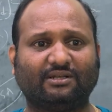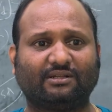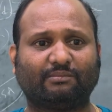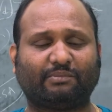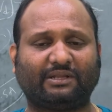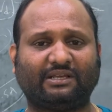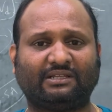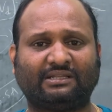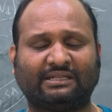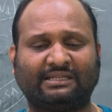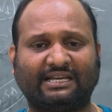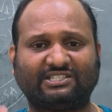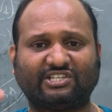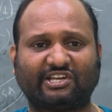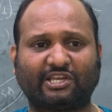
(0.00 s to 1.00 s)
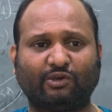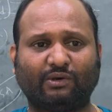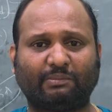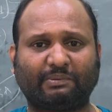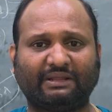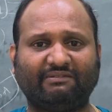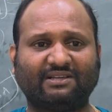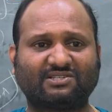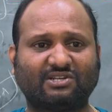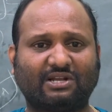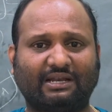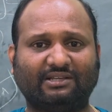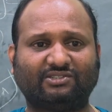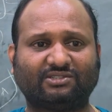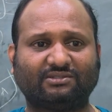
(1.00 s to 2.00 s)
They are checking your previous
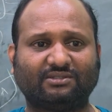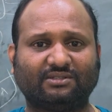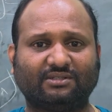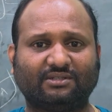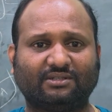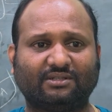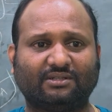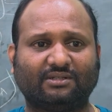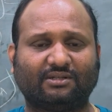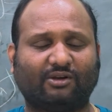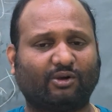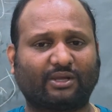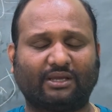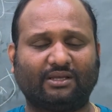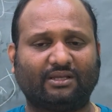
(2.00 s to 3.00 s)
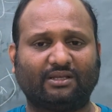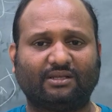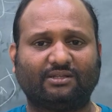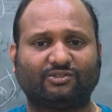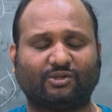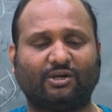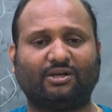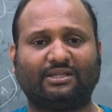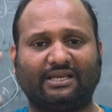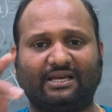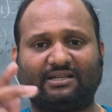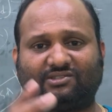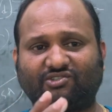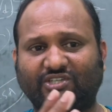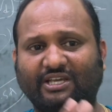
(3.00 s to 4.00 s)
knowledge. Okay, so they
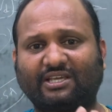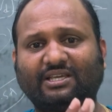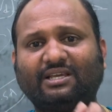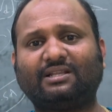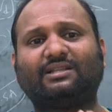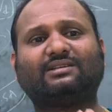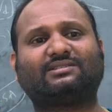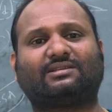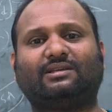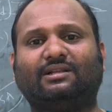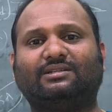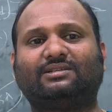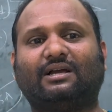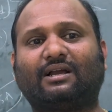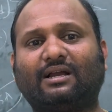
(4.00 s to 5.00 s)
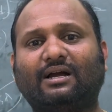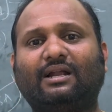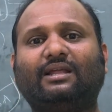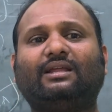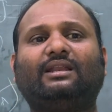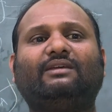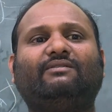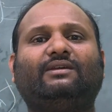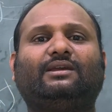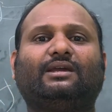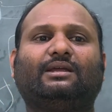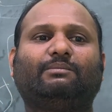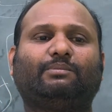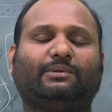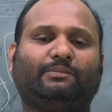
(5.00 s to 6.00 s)
are checking the skills. Accordingly, we
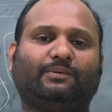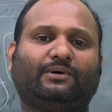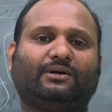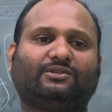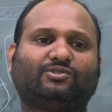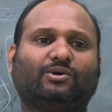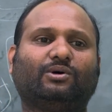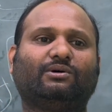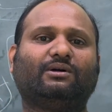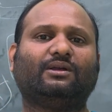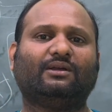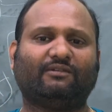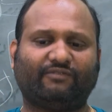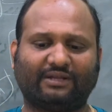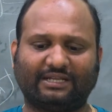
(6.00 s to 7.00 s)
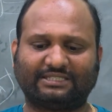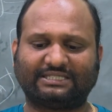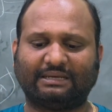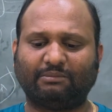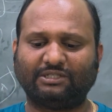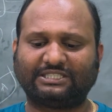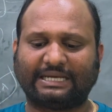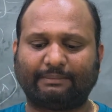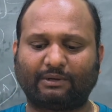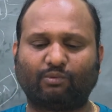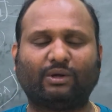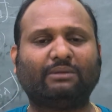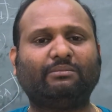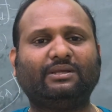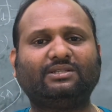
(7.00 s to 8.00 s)
can prepare. So, for example, chapter
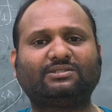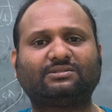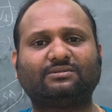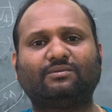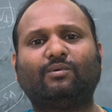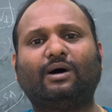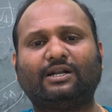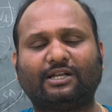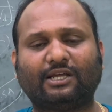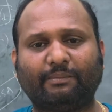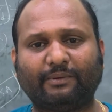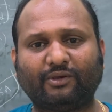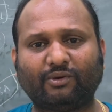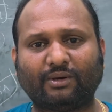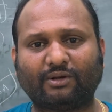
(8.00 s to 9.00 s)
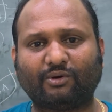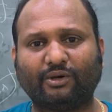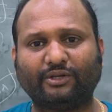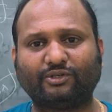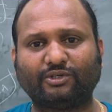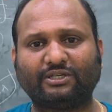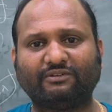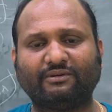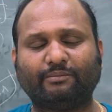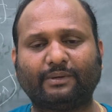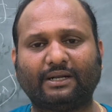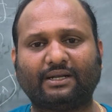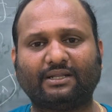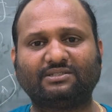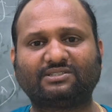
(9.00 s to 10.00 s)
1 means what topic you are going to give
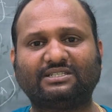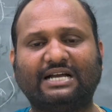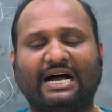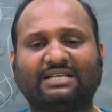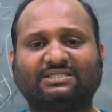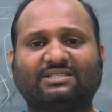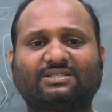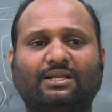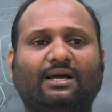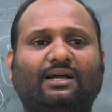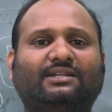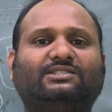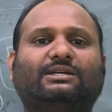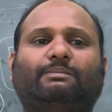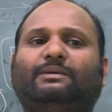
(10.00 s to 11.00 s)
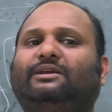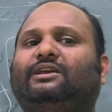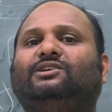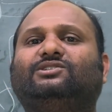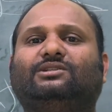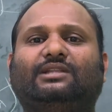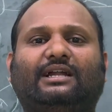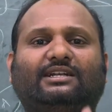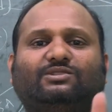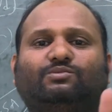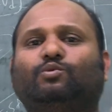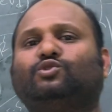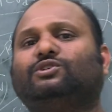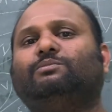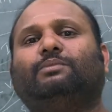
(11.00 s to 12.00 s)
importance. Gauss's law and its application. That is
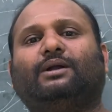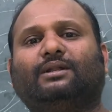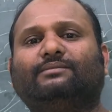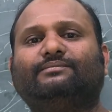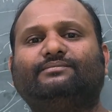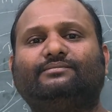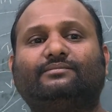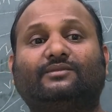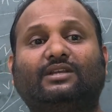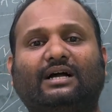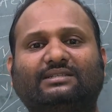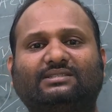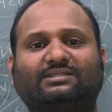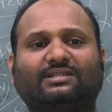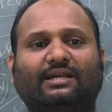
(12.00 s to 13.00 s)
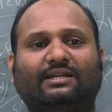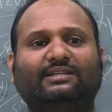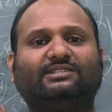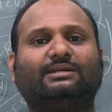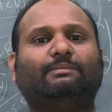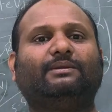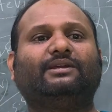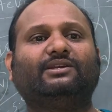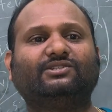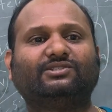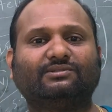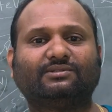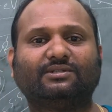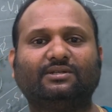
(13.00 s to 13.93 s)
most important. Gauss's law and its application.